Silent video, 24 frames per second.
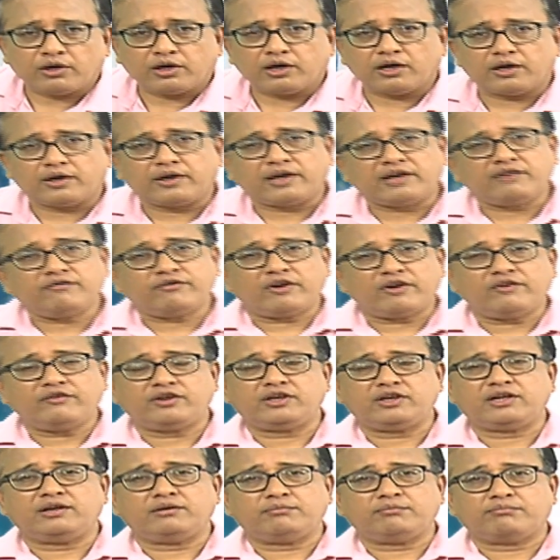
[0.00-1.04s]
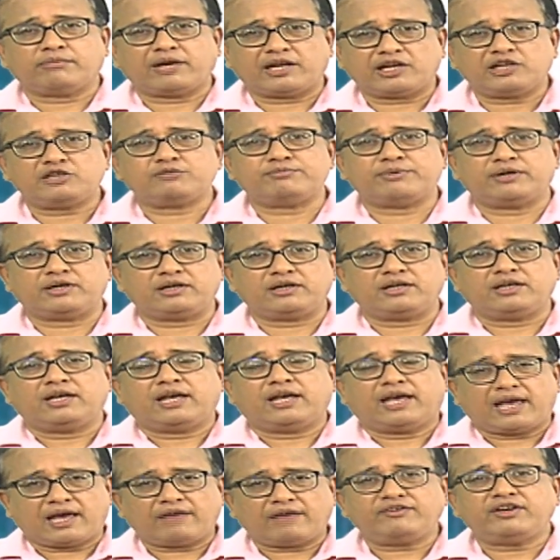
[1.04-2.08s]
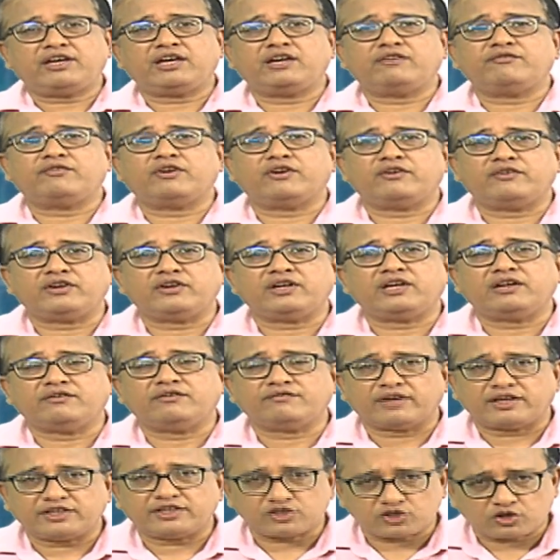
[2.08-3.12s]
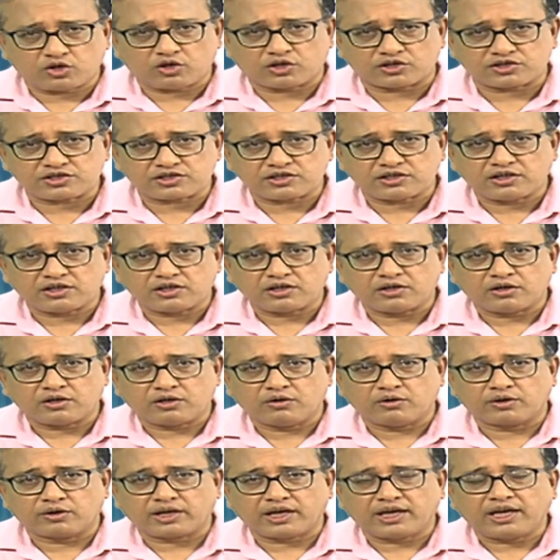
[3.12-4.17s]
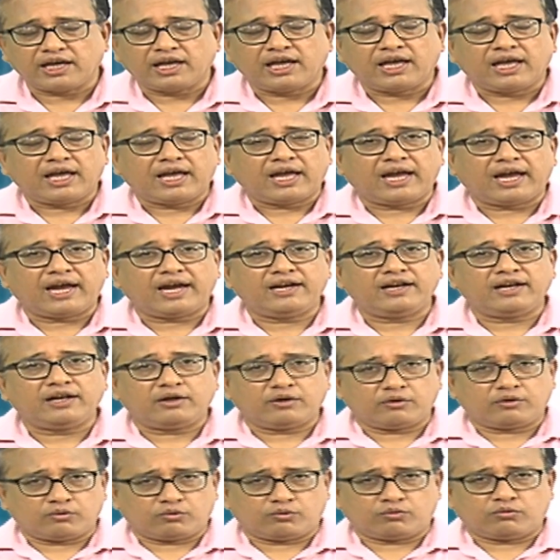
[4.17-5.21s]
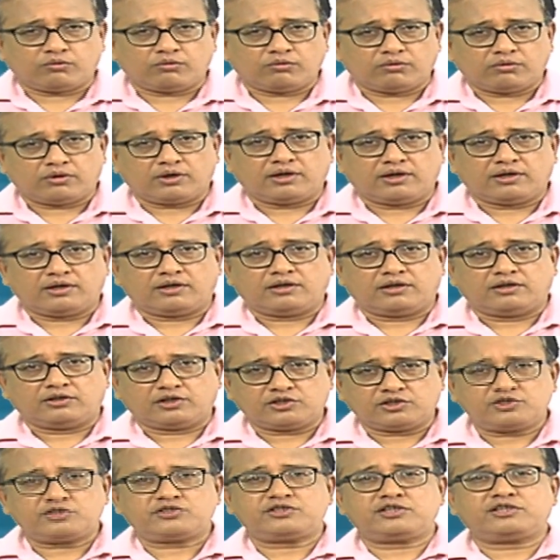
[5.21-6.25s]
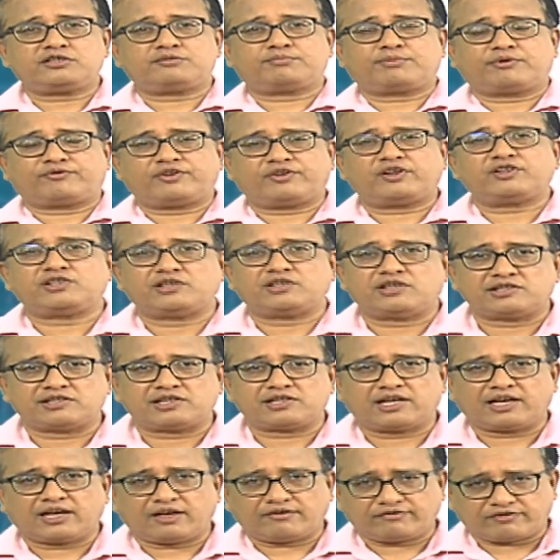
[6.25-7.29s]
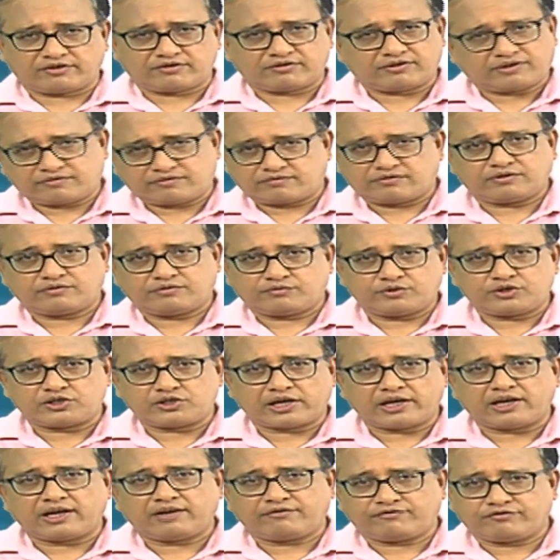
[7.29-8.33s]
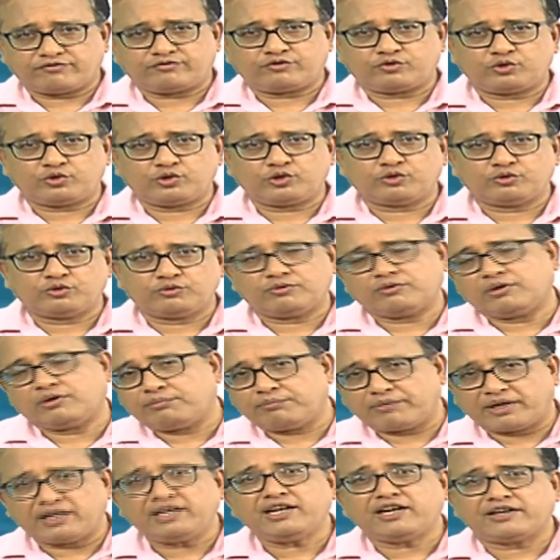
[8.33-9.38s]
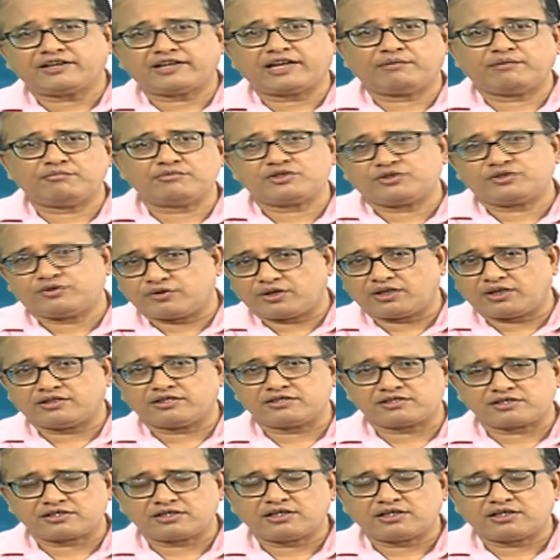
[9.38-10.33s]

inventory management, having inventory invites cost, okay, and logistics professionals have which I have told you many a times during this